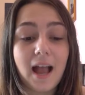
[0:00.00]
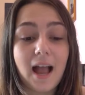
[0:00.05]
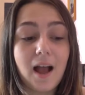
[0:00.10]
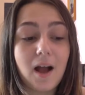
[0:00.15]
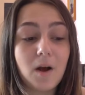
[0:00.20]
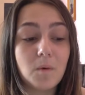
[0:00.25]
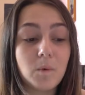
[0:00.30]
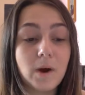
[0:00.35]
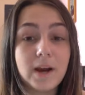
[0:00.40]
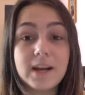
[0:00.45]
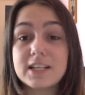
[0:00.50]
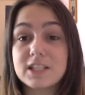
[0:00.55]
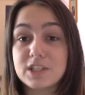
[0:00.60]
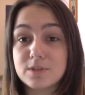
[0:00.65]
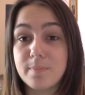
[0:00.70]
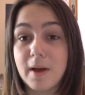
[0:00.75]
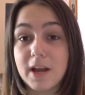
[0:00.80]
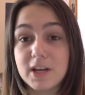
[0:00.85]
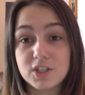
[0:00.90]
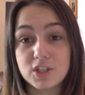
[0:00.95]
uh, wearing a
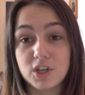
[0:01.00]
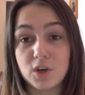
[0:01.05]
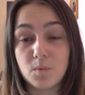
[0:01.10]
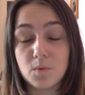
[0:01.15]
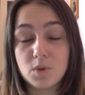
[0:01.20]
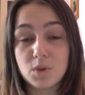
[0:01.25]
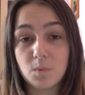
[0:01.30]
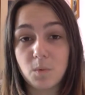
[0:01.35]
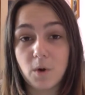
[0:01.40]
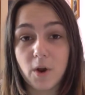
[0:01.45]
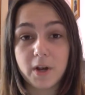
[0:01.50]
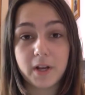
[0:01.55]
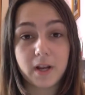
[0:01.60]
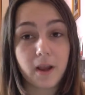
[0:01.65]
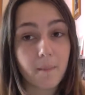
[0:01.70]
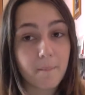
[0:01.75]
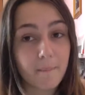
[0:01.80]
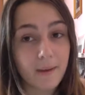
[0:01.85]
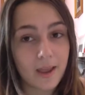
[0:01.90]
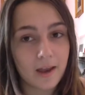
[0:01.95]
spacesuit with the word
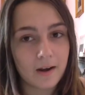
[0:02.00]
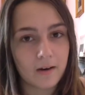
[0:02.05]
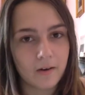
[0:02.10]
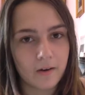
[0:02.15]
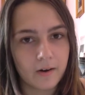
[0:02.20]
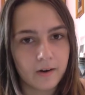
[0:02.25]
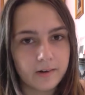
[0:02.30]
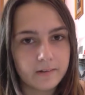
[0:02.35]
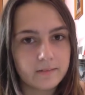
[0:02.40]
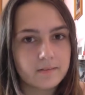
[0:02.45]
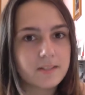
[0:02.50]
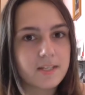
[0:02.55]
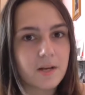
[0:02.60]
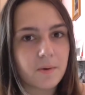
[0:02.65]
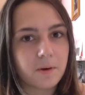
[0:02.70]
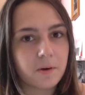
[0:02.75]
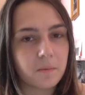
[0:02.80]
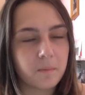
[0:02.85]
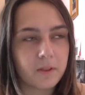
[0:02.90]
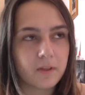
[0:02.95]
command on it. So I
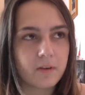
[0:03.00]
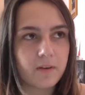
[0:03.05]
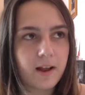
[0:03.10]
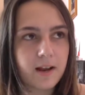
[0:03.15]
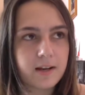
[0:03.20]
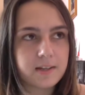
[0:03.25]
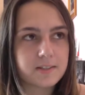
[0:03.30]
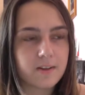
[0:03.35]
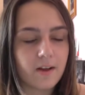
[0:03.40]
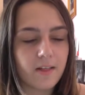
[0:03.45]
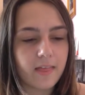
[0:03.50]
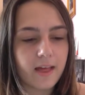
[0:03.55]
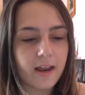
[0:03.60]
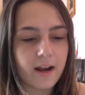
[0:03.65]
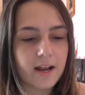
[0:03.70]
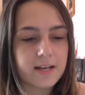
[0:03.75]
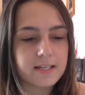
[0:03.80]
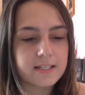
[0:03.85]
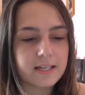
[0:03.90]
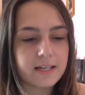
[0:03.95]
wonder where the ground has got that
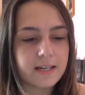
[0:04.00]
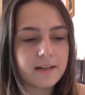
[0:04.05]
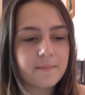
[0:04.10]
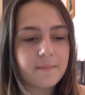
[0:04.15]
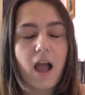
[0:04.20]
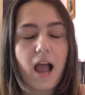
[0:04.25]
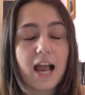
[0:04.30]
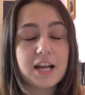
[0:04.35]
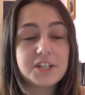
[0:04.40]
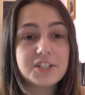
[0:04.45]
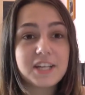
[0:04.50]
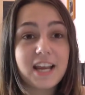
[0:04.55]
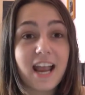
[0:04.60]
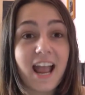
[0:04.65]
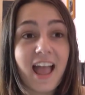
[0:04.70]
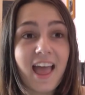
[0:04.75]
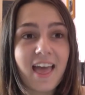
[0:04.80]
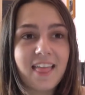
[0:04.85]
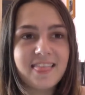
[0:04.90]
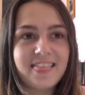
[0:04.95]
idea. And she
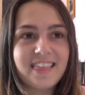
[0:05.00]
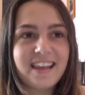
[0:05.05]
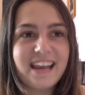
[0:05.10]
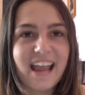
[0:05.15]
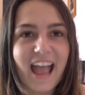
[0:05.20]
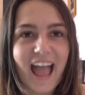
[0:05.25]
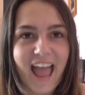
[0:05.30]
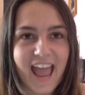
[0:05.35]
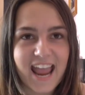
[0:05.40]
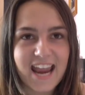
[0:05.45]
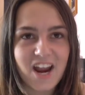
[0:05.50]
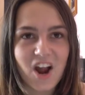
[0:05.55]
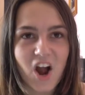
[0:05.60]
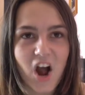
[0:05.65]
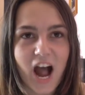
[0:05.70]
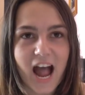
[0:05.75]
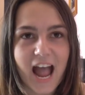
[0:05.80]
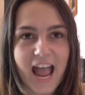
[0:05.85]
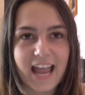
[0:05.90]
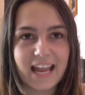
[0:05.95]
had the
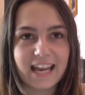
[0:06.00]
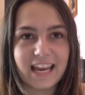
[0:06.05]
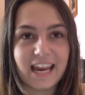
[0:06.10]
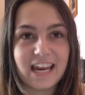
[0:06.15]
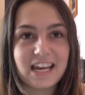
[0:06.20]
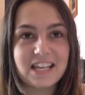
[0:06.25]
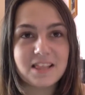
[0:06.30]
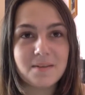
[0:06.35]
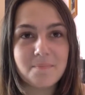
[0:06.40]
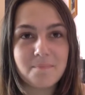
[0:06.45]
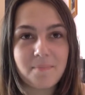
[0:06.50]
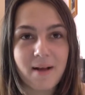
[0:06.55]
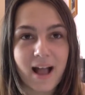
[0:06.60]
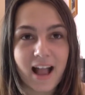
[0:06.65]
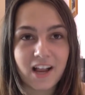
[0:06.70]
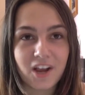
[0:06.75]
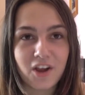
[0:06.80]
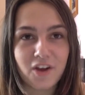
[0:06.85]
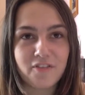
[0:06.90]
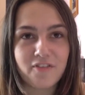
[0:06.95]
AI in the
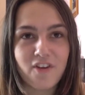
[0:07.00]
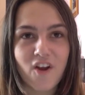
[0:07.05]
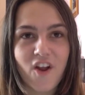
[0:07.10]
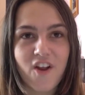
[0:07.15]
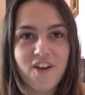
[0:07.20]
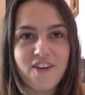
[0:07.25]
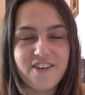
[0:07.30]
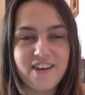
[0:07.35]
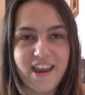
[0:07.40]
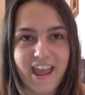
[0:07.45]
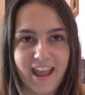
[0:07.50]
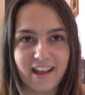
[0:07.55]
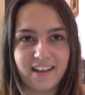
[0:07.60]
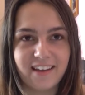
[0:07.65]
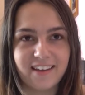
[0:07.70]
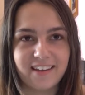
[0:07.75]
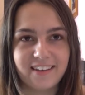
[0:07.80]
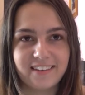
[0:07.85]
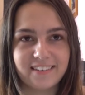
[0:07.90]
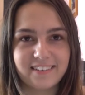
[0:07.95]
back of her
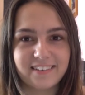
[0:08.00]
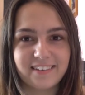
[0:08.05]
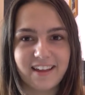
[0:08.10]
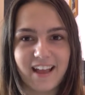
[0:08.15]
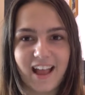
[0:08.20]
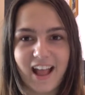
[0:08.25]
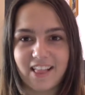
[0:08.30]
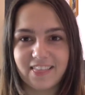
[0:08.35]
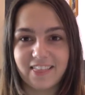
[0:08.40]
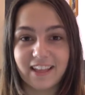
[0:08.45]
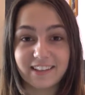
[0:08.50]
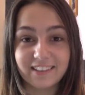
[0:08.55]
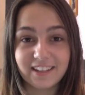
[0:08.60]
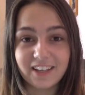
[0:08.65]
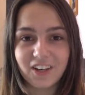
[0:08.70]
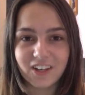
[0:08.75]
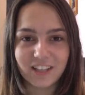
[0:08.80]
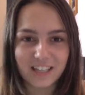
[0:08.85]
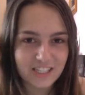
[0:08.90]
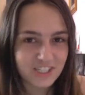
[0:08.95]
neck. Like
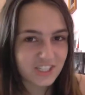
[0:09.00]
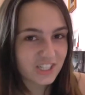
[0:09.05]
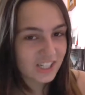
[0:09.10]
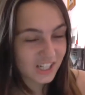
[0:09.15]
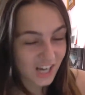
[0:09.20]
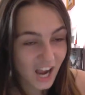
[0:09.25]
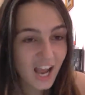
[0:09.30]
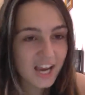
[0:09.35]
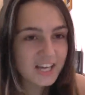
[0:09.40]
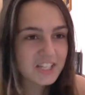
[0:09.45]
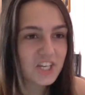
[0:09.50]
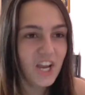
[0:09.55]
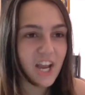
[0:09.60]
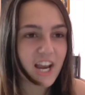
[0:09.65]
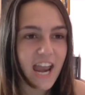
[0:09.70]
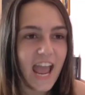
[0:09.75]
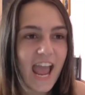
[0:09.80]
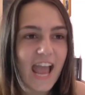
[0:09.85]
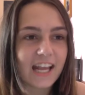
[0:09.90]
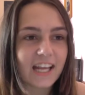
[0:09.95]
literally, she'd cut into her
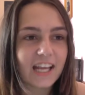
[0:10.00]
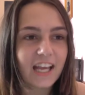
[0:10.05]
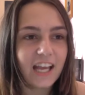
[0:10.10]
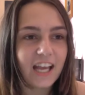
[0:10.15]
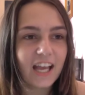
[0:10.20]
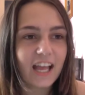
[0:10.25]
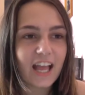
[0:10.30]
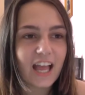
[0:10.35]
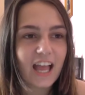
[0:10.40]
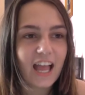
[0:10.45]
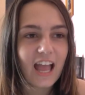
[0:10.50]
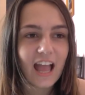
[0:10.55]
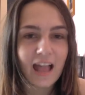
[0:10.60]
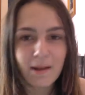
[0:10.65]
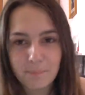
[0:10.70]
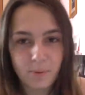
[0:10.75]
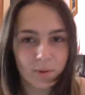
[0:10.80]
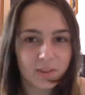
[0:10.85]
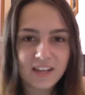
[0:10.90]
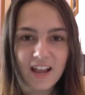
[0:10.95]
neck
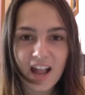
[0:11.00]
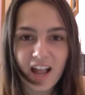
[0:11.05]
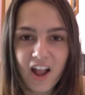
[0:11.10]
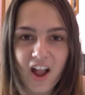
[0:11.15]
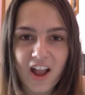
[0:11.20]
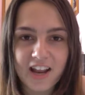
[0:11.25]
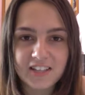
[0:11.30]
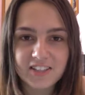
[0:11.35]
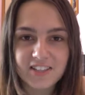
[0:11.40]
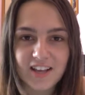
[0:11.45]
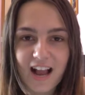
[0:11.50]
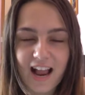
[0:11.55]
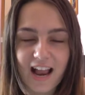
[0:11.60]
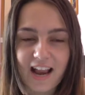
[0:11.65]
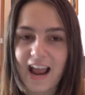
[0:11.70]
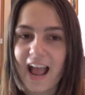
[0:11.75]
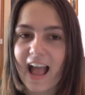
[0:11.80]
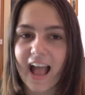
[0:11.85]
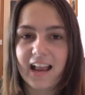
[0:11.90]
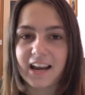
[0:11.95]
and put the AI
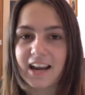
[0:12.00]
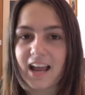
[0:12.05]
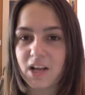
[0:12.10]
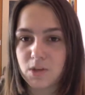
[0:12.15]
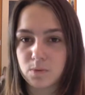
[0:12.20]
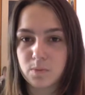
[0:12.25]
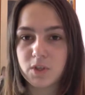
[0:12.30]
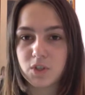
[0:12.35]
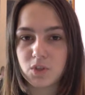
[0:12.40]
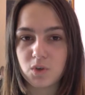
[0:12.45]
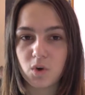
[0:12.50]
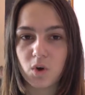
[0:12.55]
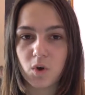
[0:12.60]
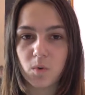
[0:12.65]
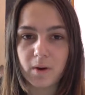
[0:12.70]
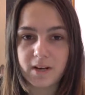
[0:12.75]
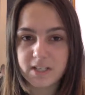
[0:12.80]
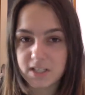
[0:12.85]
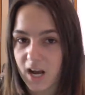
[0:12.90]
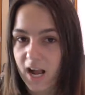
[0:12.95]
inside. And as we saw
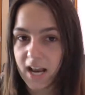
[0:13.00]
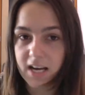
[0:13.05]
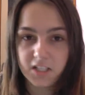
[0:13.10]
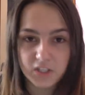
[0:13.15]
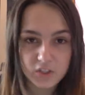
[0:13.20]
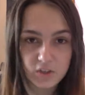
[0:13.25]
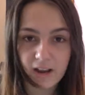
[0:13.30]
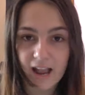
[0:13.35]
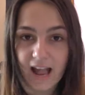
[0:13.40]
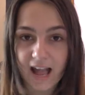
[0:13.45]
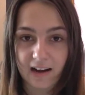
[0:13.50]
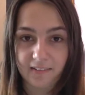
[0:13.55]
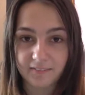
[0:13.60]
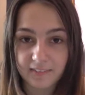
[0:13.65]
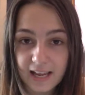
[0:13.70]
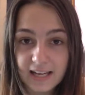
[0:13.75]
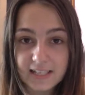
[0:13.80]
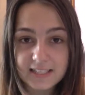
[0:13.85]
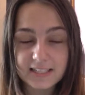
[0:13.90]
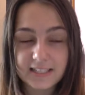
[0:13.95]
when Titus took it out of
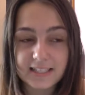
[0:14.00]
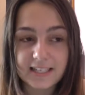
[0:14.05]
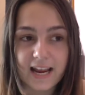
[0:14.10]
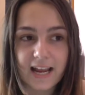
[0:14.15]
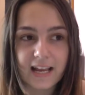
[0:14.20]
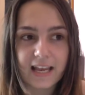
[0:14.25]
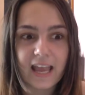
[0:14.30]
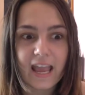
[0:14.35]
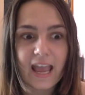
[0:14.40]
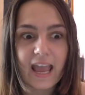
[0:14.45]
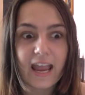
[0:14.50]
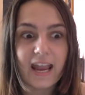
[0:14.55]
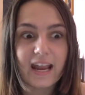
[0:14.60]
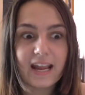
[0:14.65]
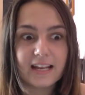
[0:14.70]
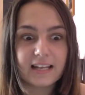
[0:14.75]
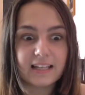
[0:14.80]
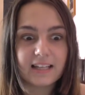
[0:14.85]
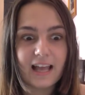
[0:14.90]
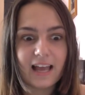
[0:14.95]
Lex's neck,
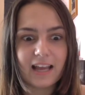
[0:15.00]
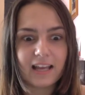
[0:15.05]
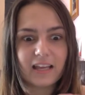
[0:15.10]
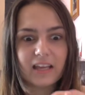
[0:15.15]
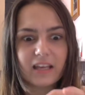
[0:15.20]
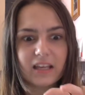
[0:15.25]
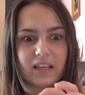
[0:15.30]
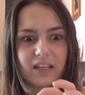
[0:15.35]
it had like